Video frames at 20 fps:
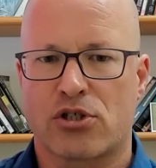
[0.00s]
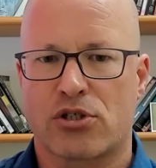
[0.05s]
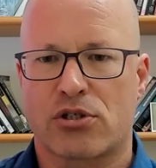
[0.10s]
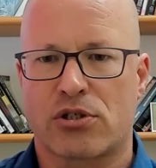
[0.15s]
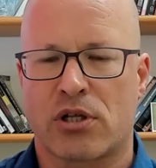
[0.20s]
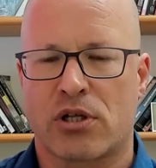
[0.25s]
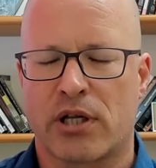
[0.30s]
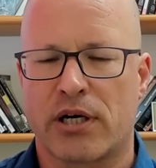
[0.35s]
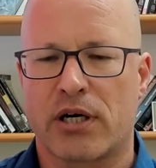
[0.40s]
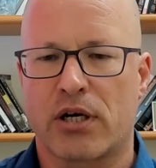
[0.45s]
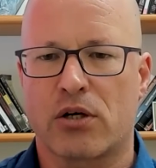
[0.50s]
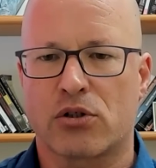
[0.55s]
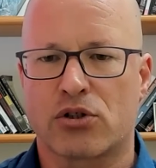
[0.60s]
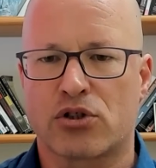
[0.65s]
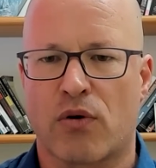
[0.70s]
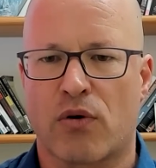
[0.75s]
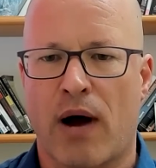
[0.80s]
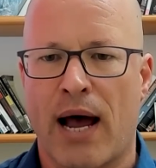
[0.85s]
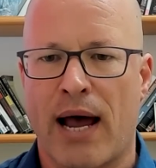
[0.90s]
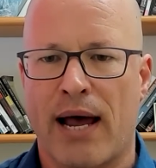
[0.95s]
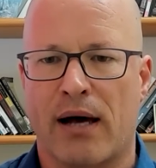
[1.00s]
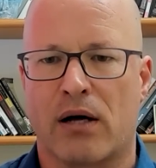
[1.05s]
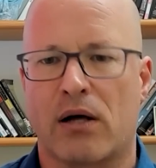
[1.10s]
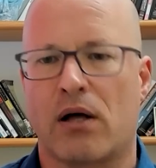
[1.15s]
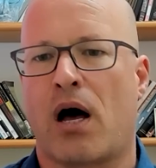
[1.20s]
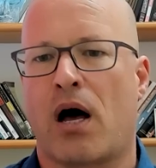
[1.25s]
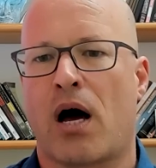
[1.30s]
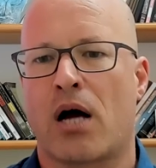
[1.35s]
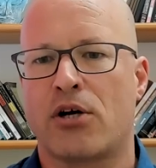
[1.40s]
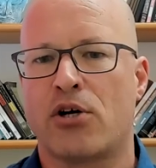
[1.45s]
clinical trial
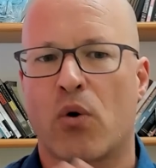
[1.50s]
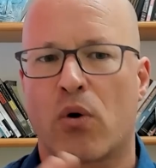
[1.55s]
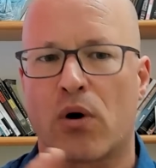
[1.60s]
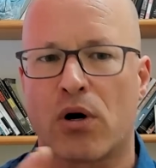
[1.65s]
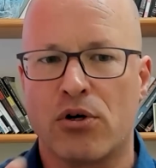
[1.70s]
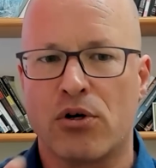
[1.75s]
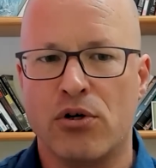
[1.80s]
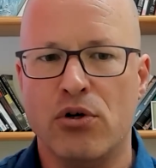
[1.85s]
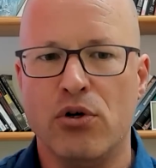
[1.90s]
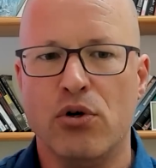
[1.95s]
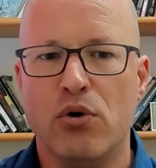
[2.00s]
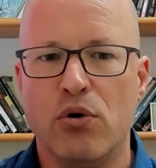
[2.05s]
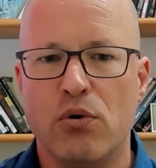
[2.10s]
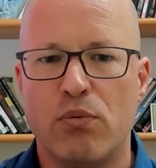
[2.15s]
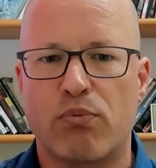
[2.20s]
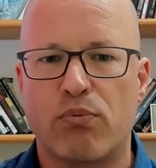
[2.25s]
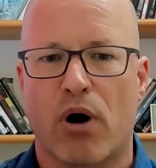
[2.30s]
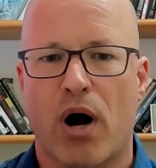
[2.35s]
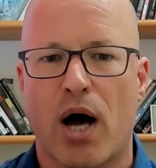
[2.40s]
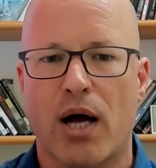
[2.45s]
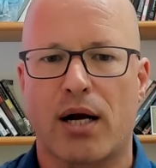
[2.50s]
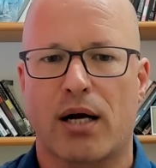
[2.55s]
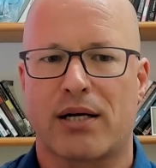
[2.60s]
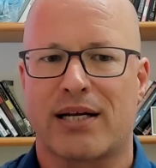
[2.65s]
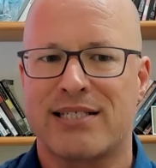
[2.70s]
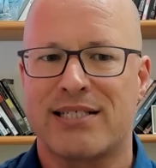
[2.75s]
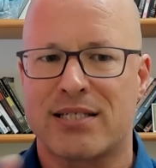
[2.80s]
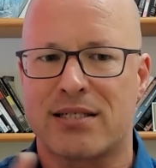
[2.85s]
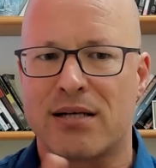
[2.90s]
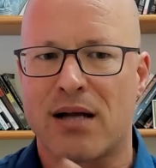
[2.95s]
on your new product.
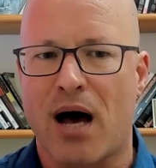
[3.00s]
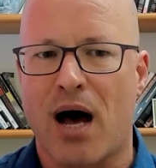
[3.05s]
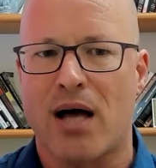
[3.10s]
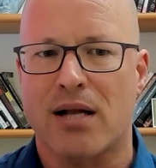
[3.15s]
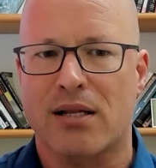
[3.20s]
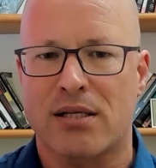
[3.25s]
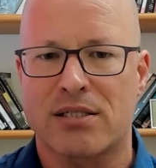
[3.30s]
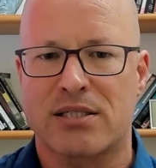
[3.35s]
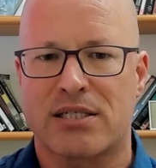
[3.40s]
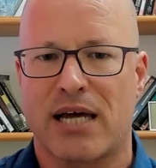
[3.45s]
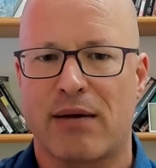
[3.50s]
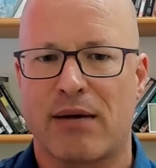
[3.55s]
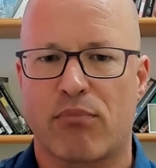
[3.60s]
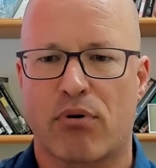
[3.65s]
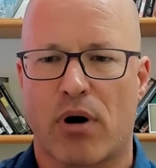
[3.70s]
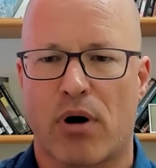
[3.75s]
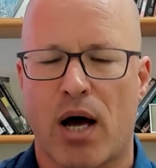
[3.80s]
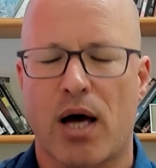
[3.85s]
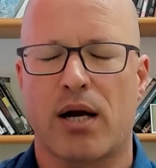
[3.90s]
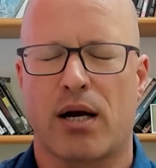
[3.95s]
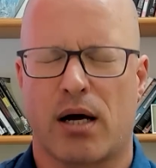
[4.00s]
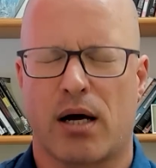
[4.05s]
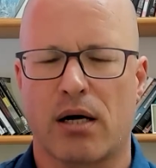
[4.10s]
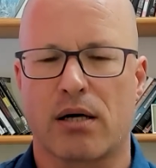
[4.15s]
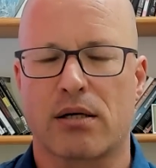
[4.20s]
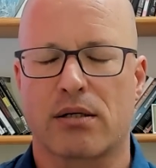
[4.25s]
It's not the same product.